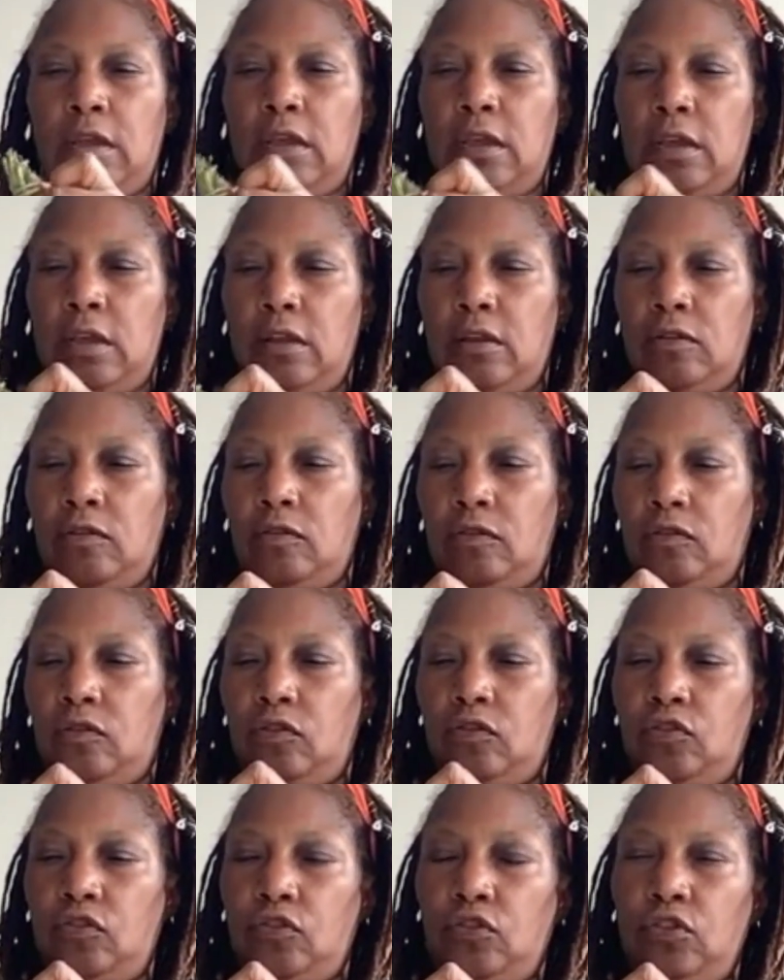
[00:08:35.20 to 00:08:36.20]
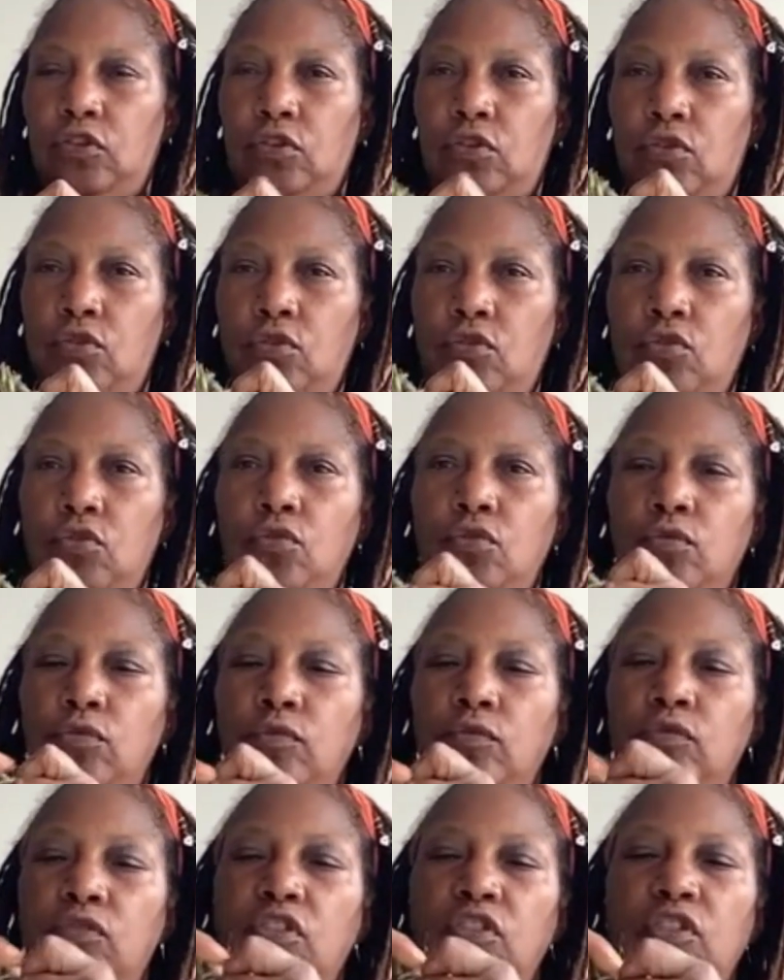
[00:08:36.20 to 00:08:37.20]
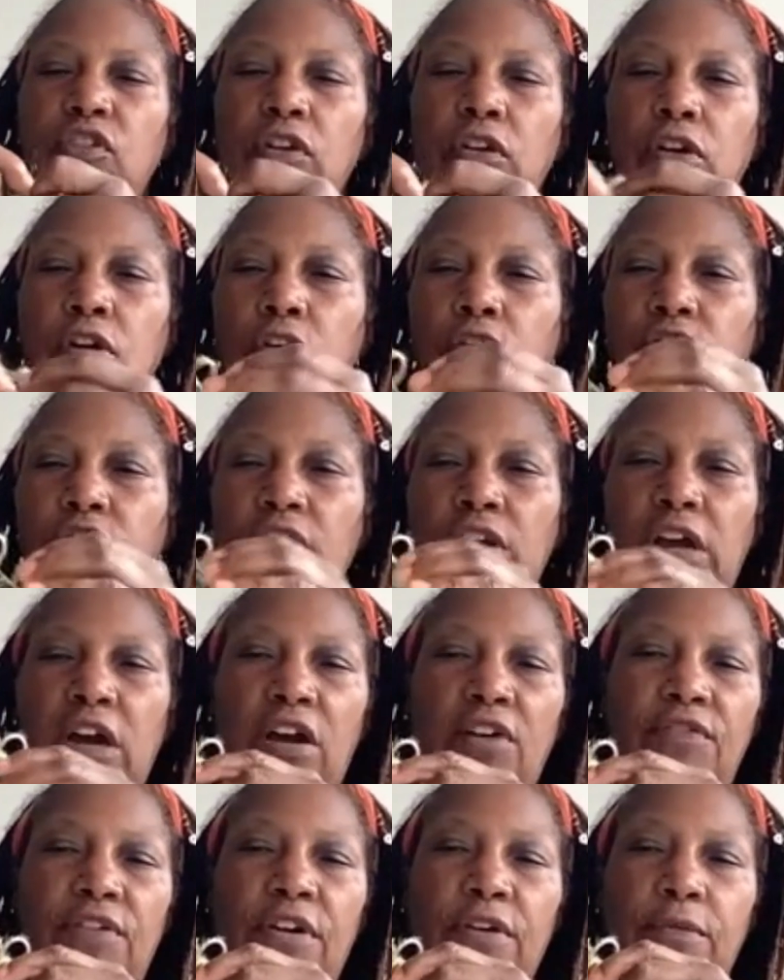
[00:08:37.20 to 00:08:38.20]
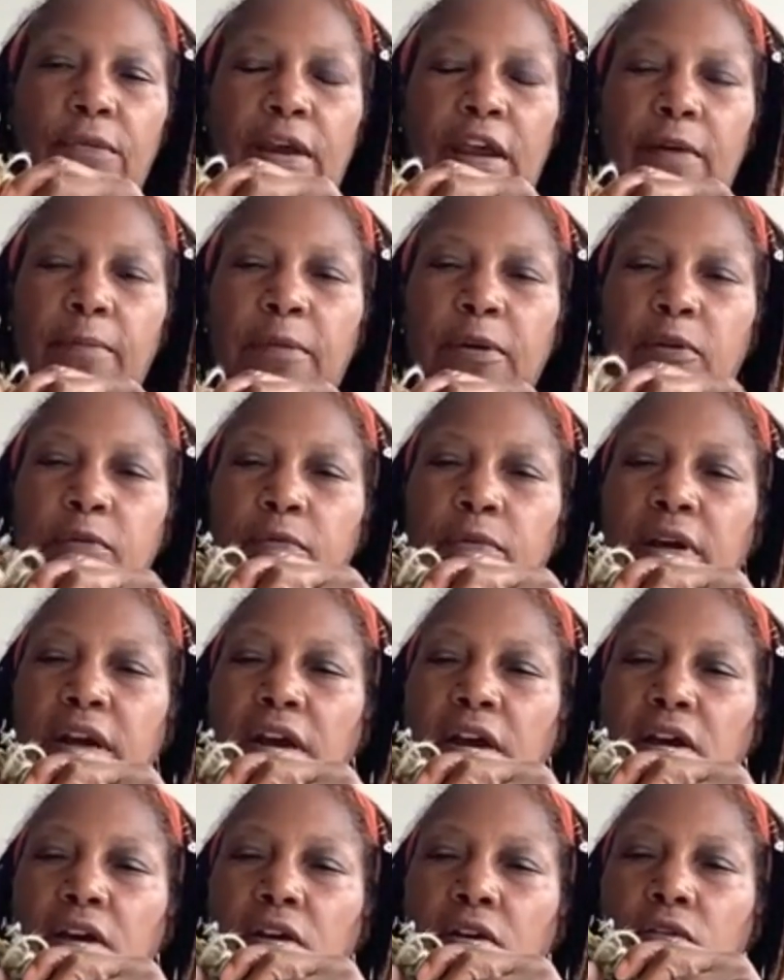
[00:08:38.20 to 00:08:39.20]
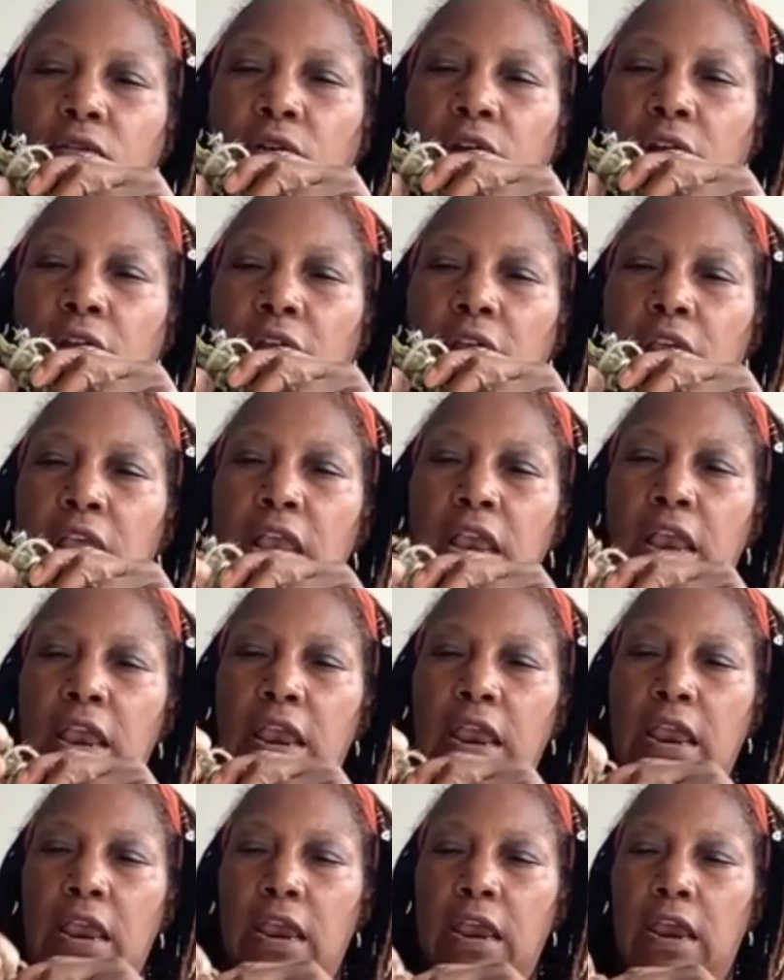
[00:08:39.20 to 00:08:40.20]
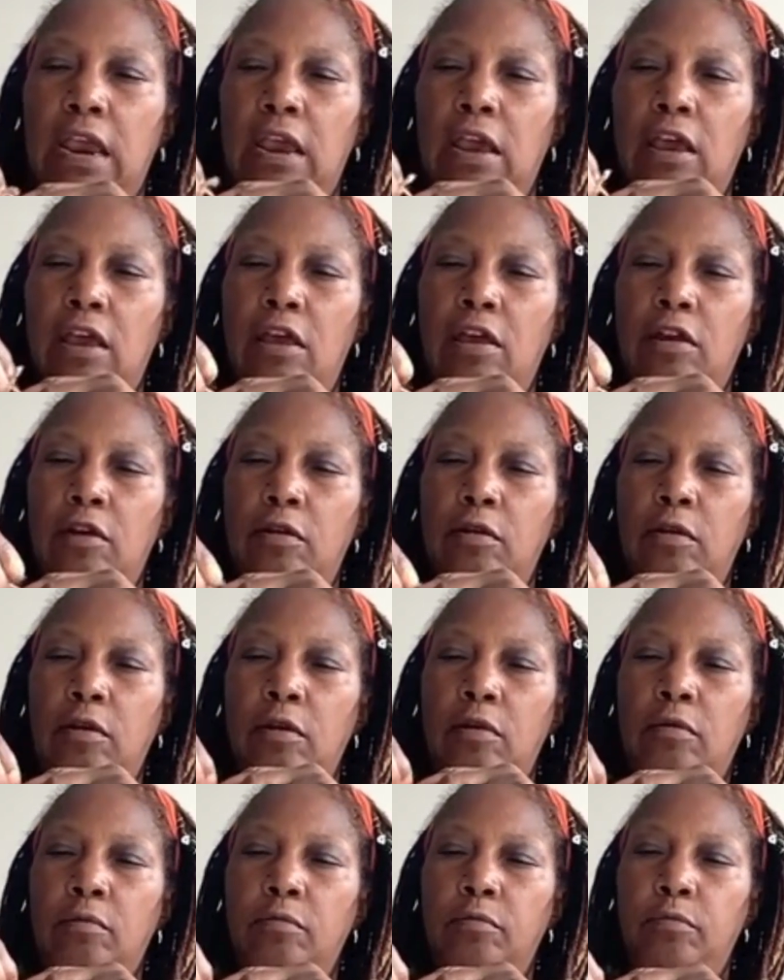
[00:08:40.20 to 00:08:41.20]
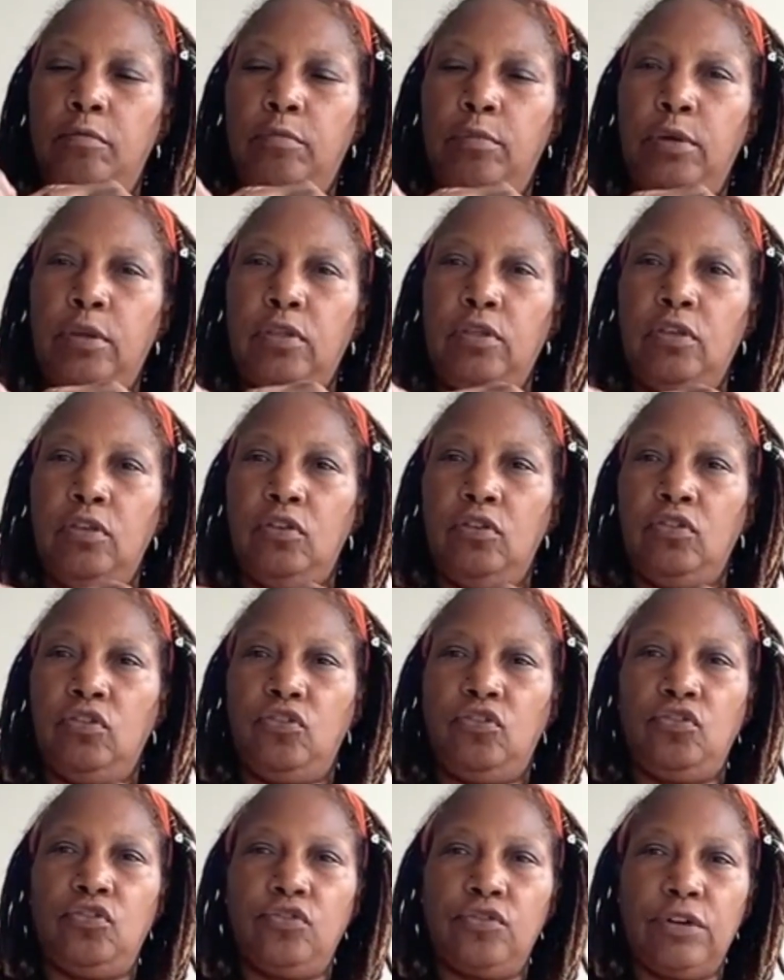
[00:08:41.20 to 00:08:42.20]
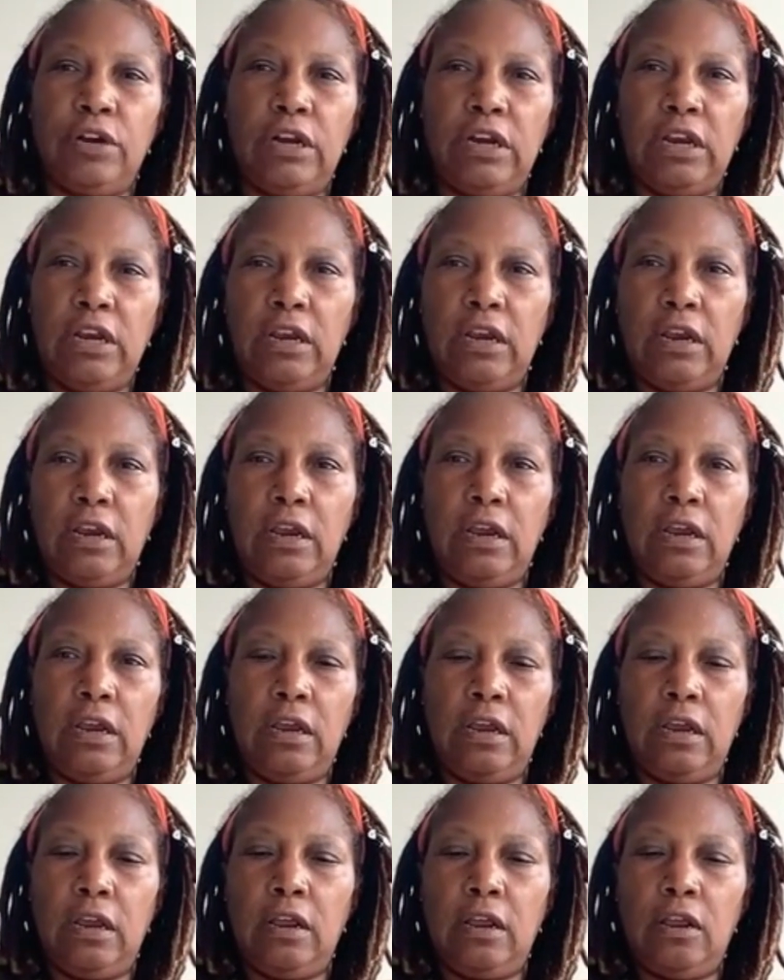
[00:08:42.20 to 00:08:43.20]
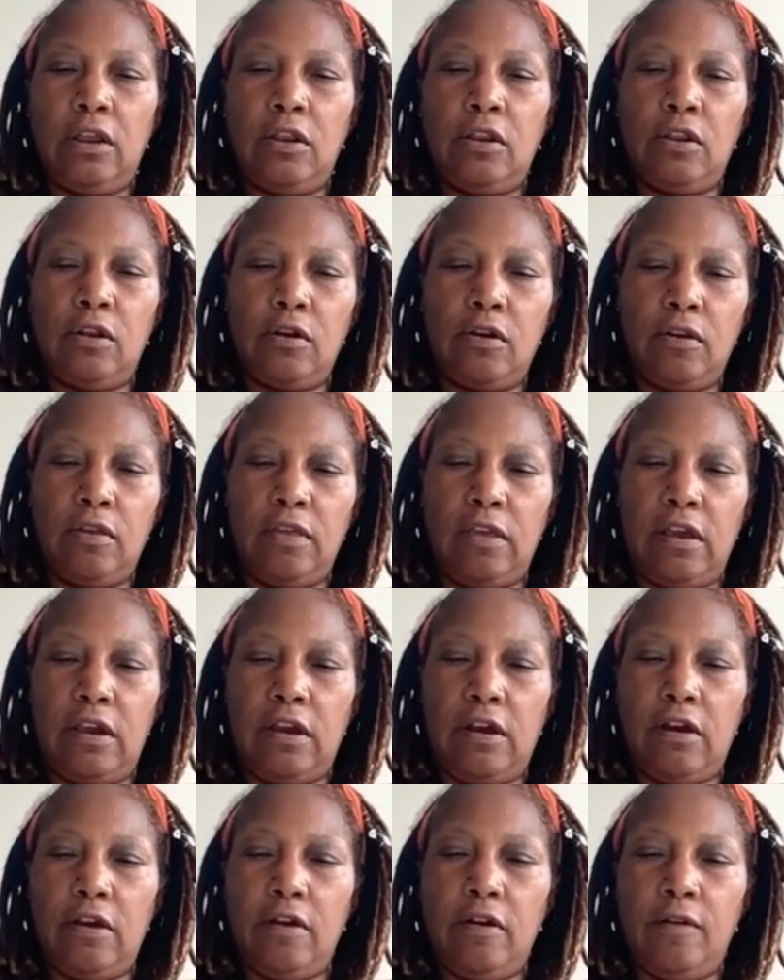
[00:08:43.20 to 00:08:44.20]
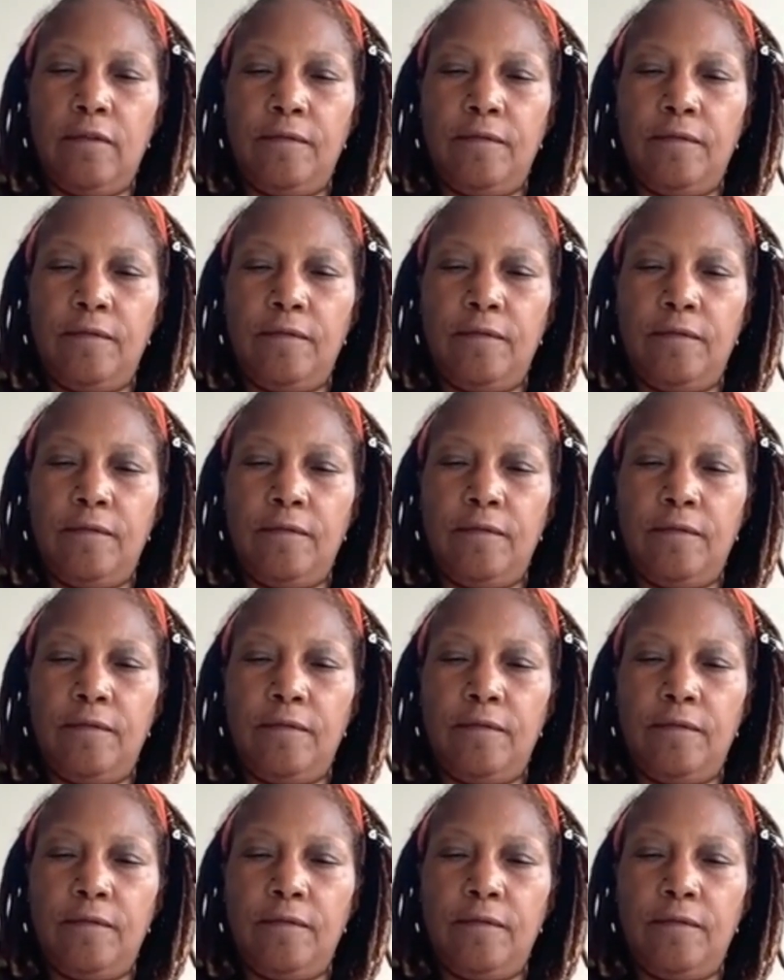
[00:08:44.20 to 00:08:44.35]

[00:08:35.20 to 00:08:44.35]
And so just to close it off, I wrap it around and put the string through there.